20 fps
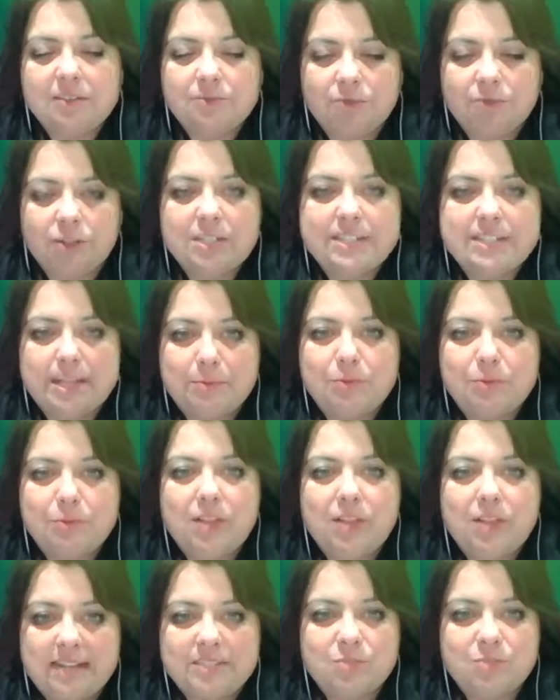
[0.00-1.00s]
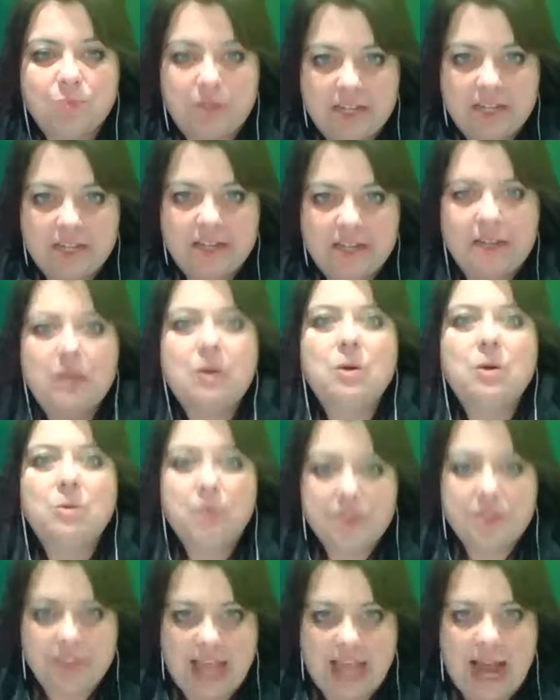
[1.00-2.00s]
for example last week
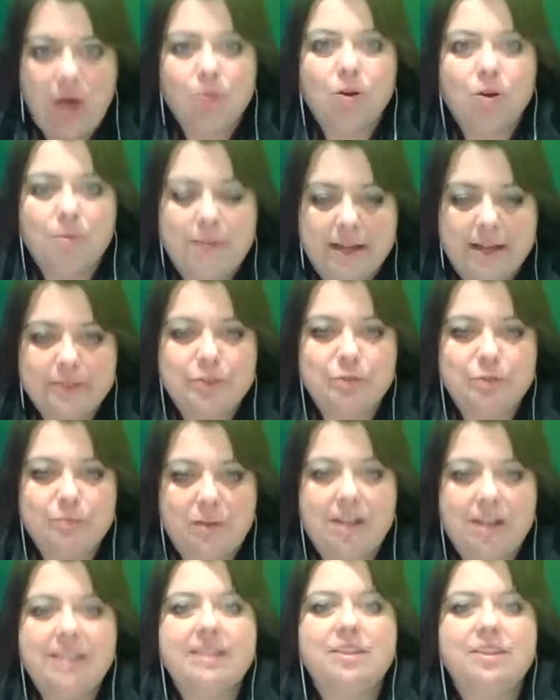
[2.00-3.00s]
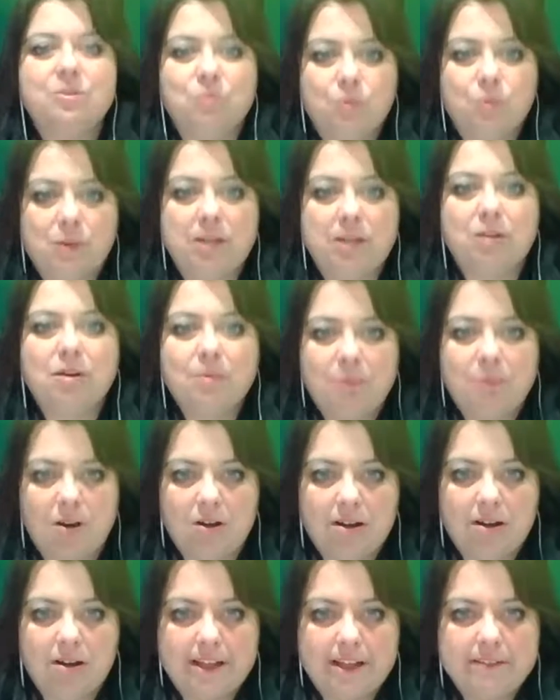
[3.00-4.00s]
with our mastermind that we are a
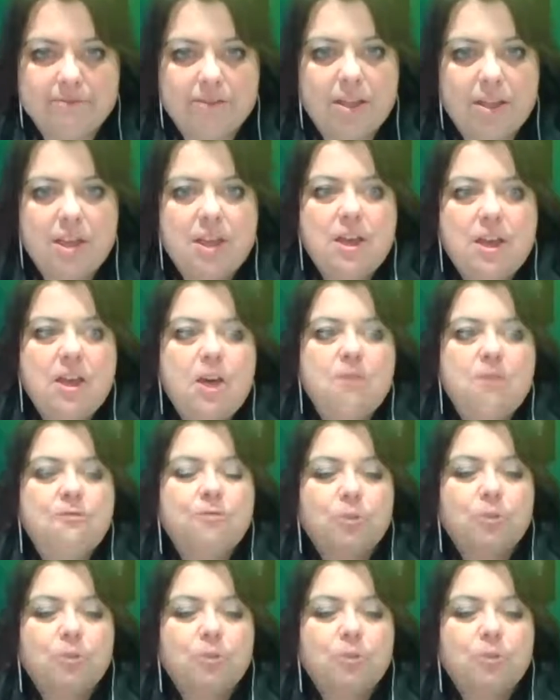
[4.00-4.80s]
part of mm-hmm.